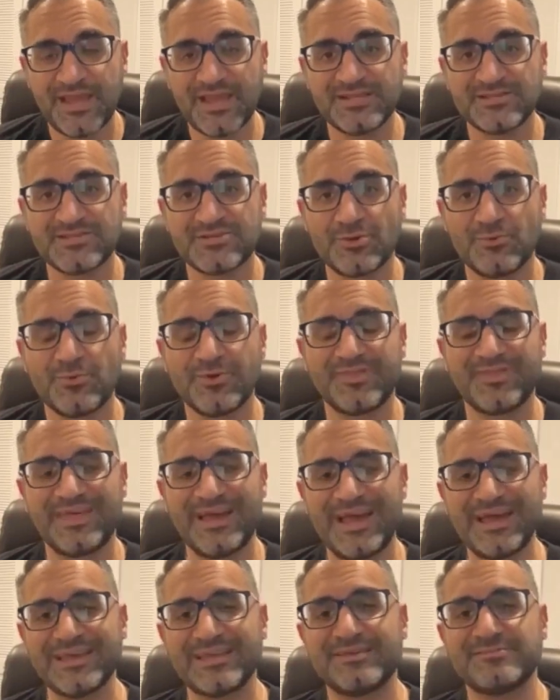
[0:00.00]
And so what
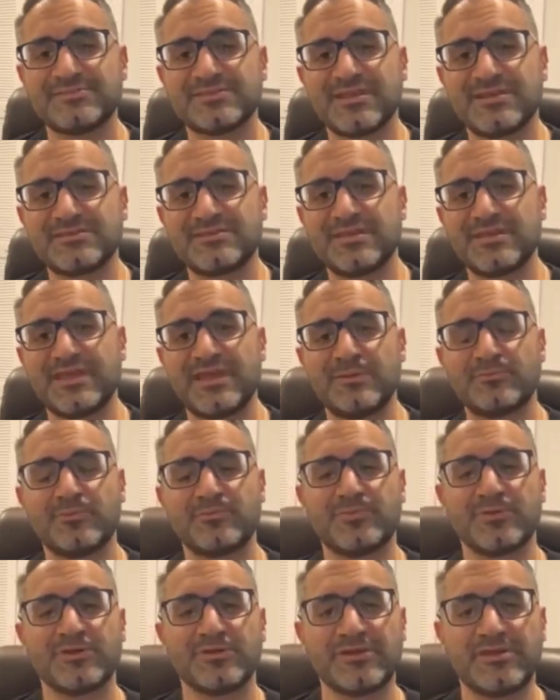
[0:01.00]
that gives us the
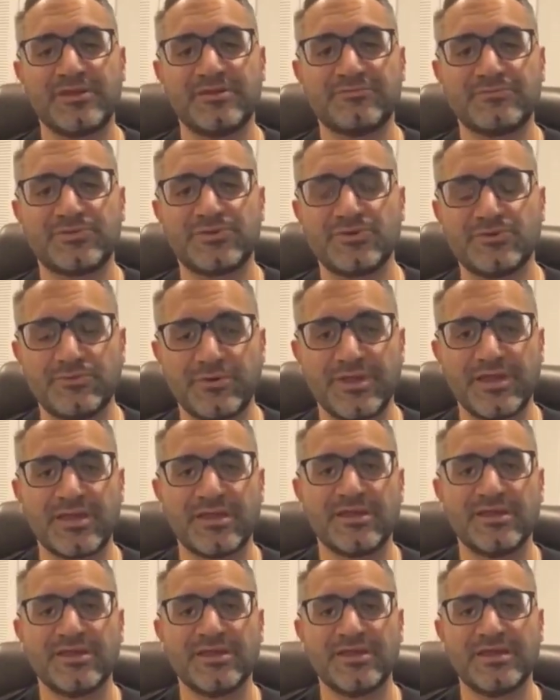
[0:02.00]
capability of
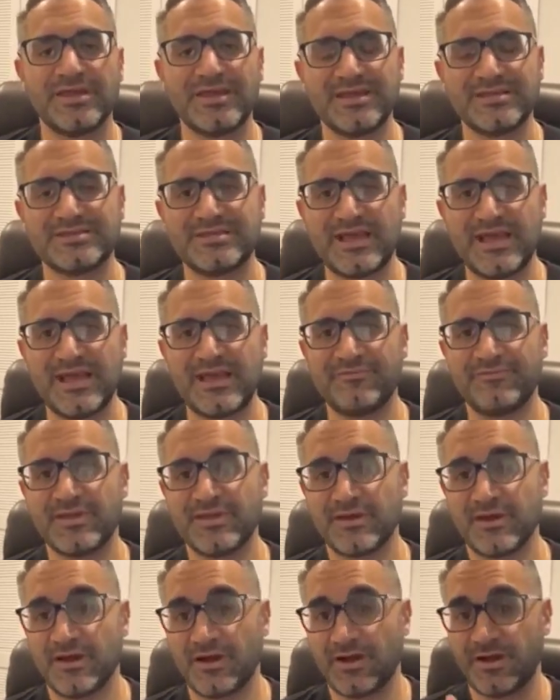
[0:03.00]
doing is
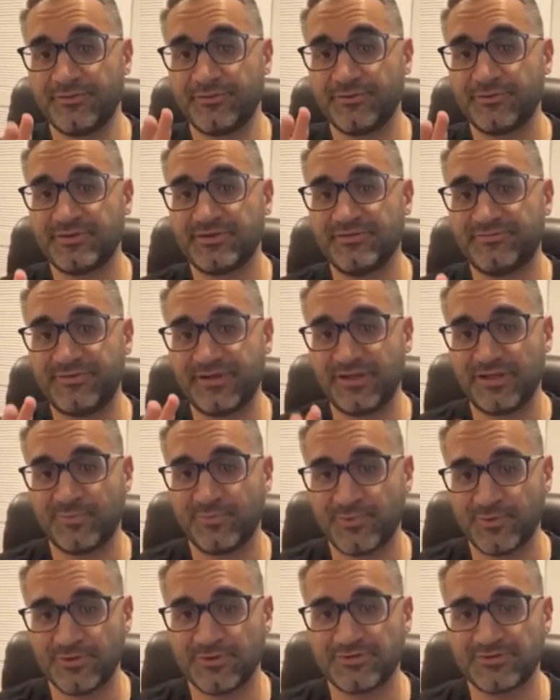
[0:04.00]
having other
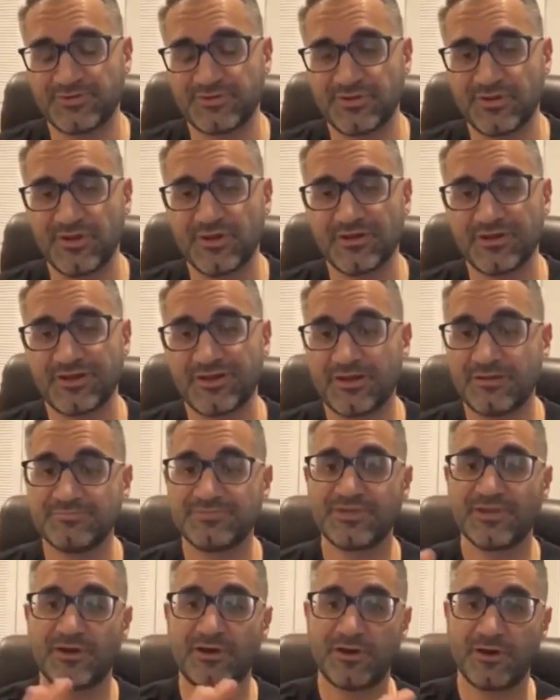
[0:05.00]
developers
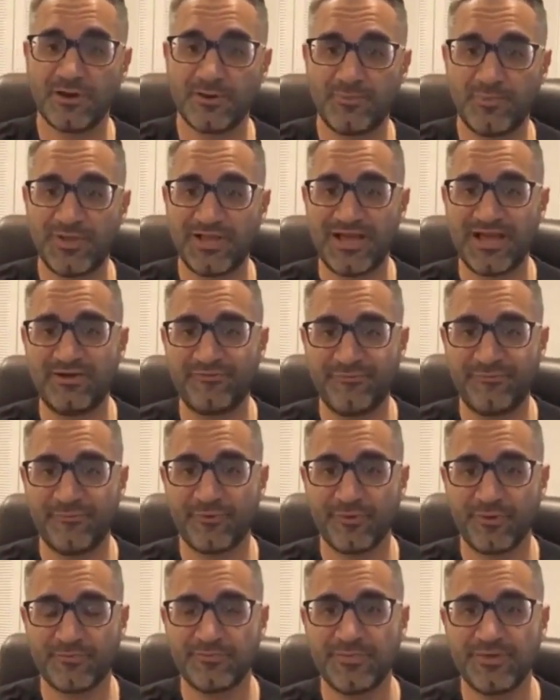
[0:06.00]
come to our
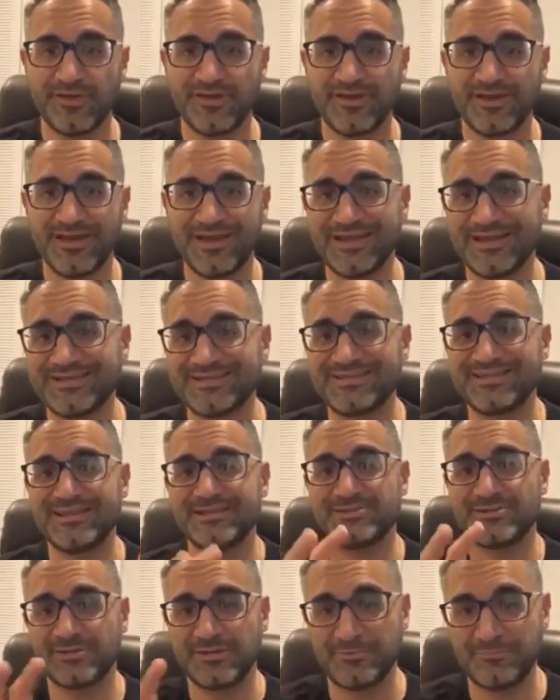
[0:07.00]
platform and
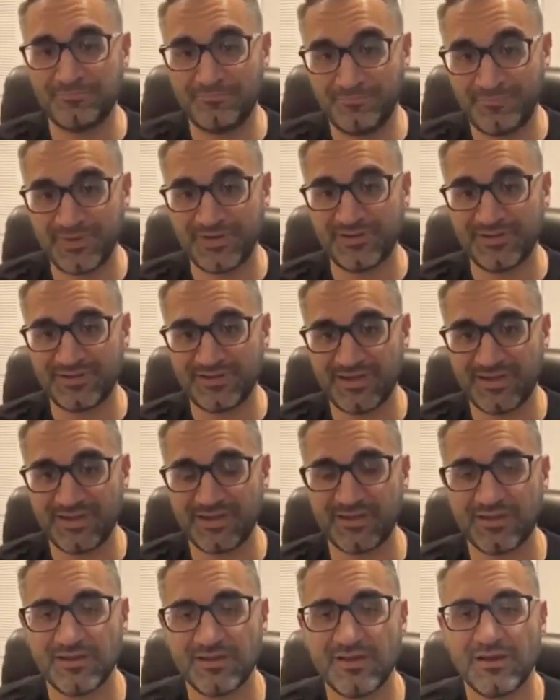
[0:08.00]
essentially
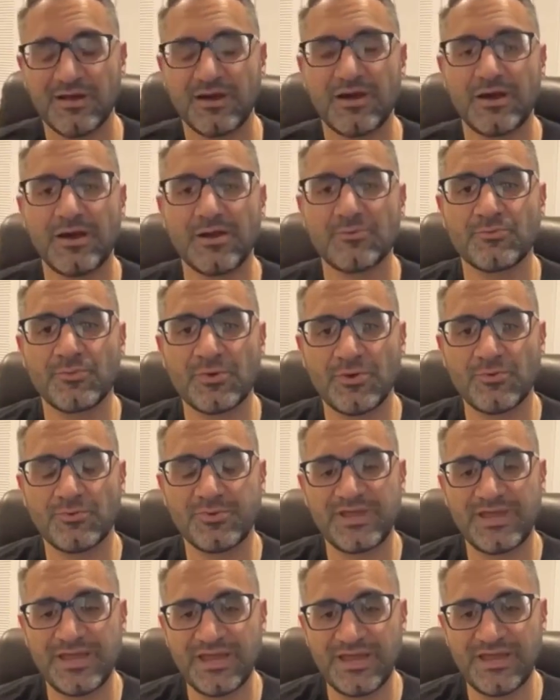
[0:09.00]
building on
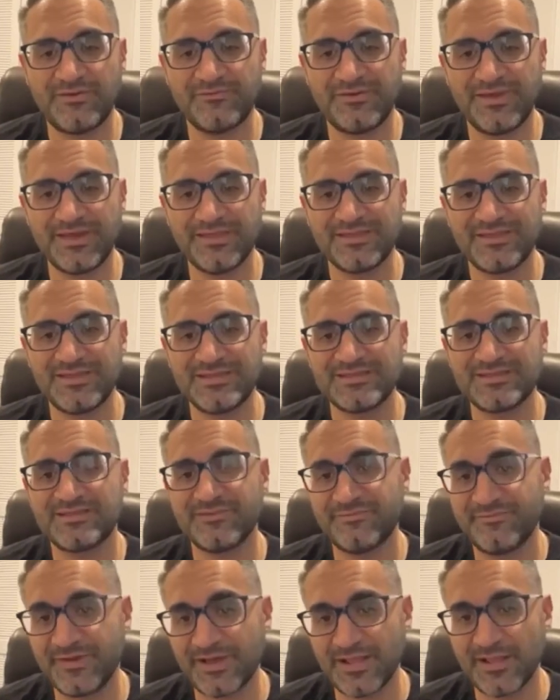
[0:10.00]
what we have. And these
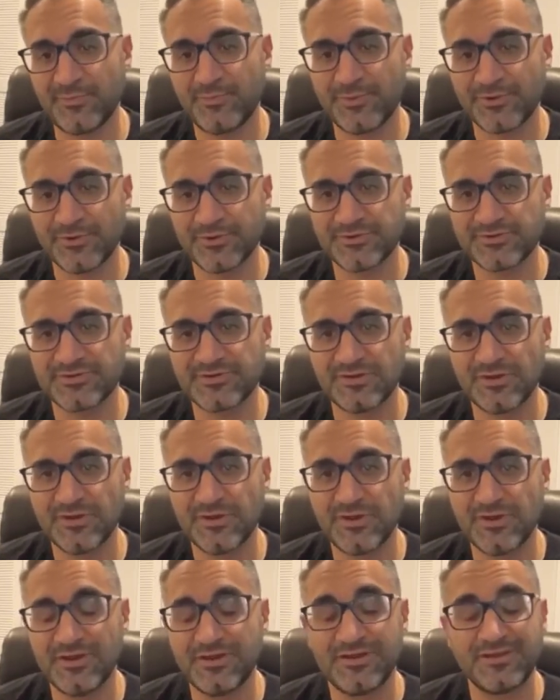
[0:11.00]
developers,
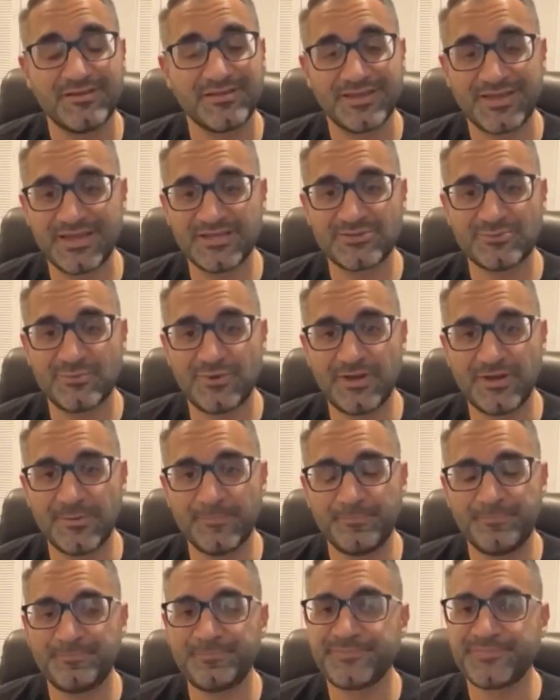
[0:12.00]
guess
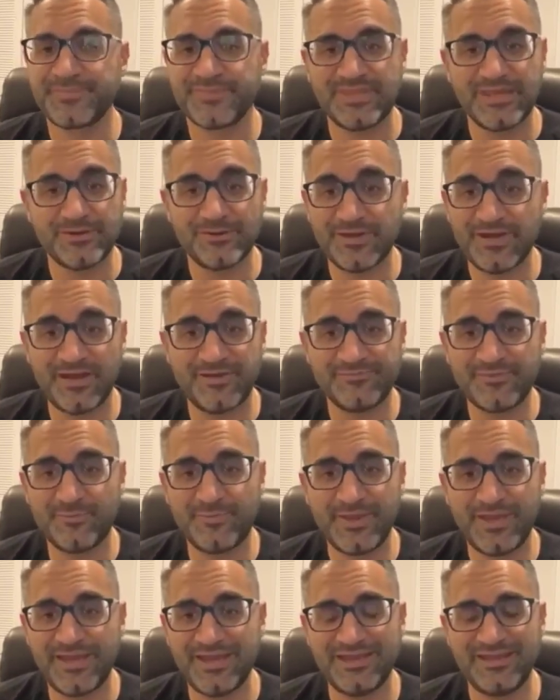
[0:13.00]
what? They don't have
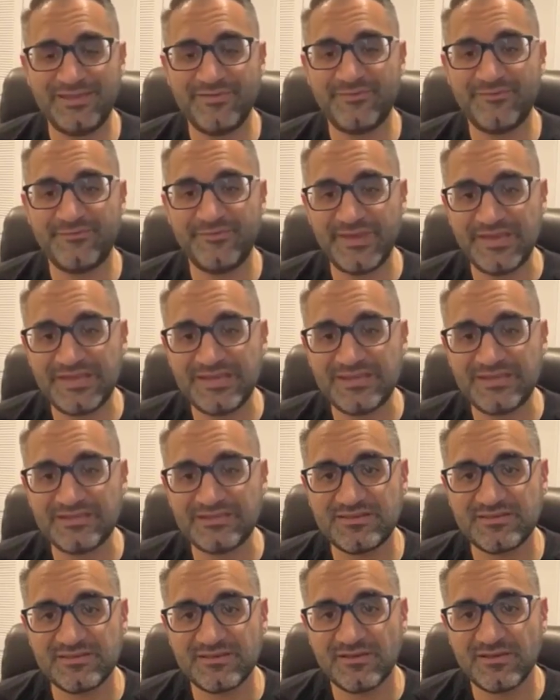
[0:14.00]
to pay any
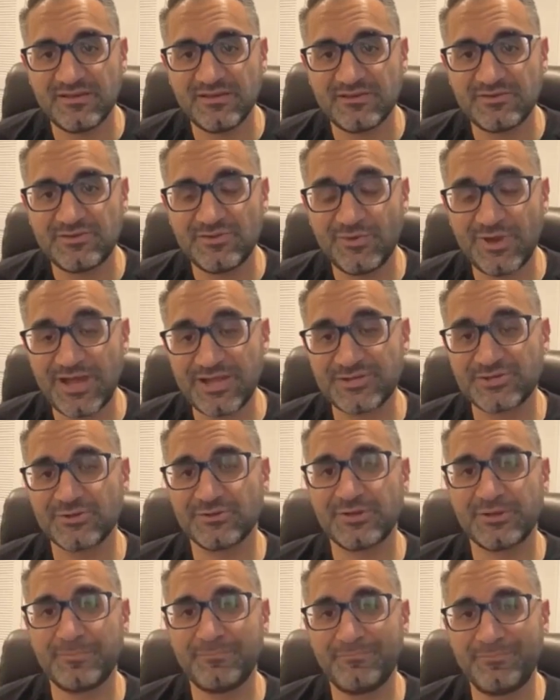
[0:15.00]
fees to
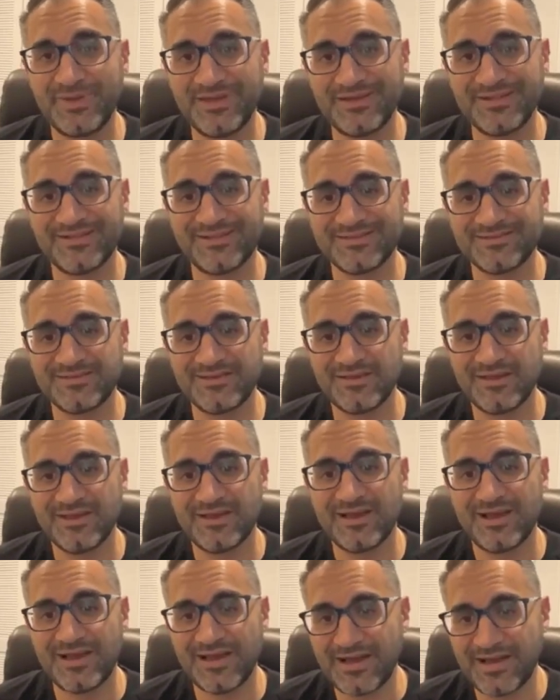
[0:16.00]
actually build
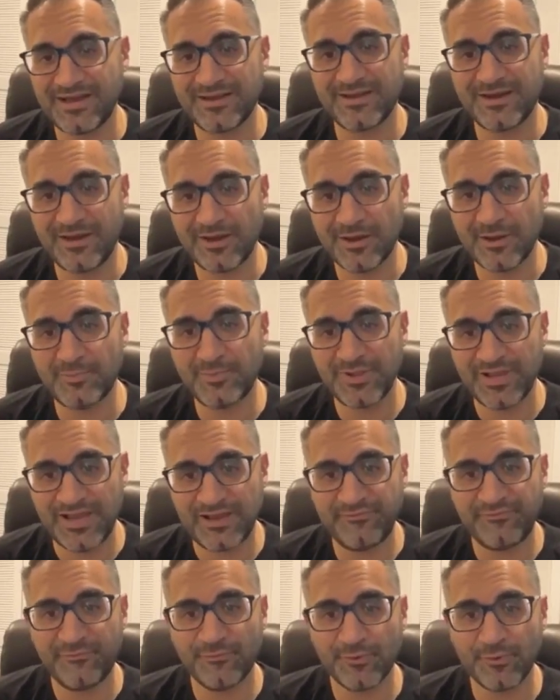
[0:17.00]
on our
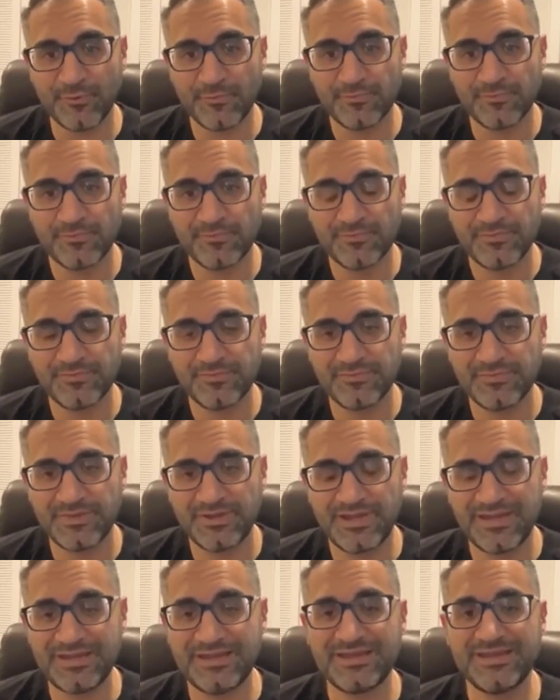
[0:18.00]
platform.
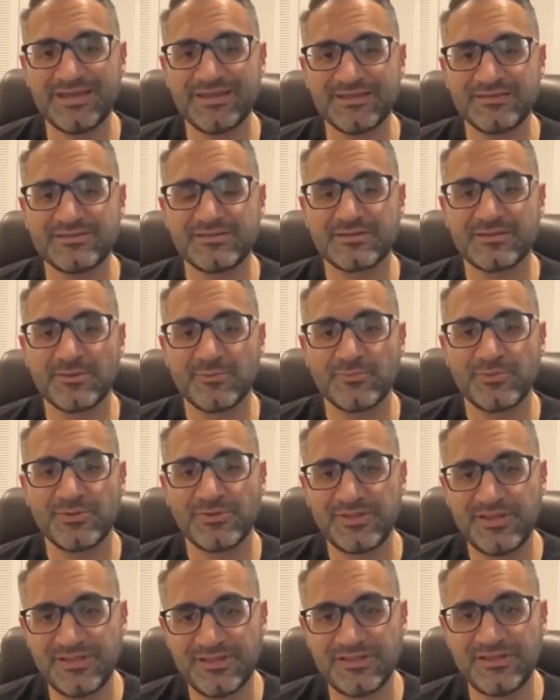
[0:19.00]
It is
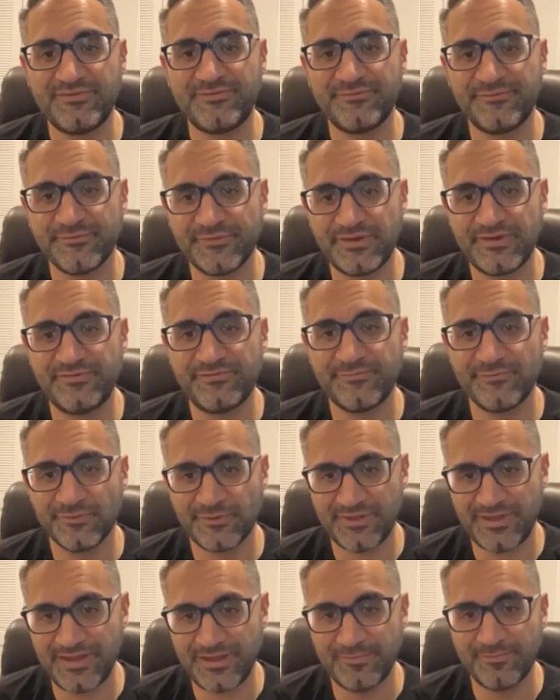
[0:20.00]
completely free
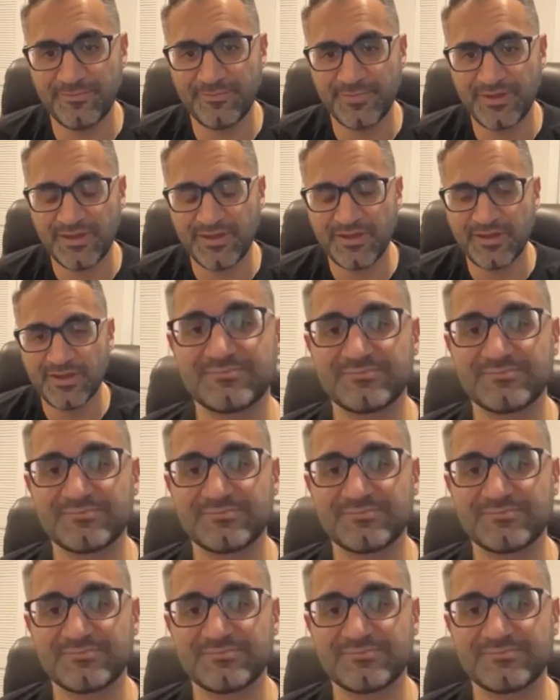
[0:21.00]
for them.